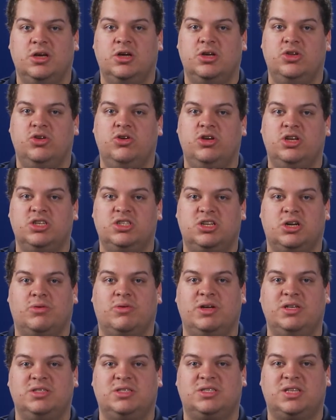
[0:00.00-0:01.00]
you can
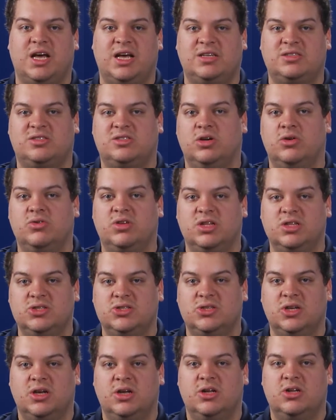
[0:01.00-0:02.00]
generate SAS tokens
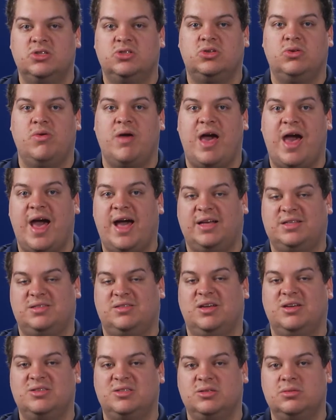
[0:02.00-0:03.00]
to
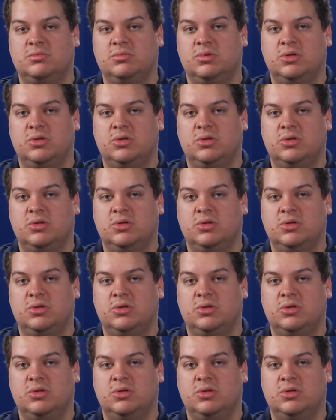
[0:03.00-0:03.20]
access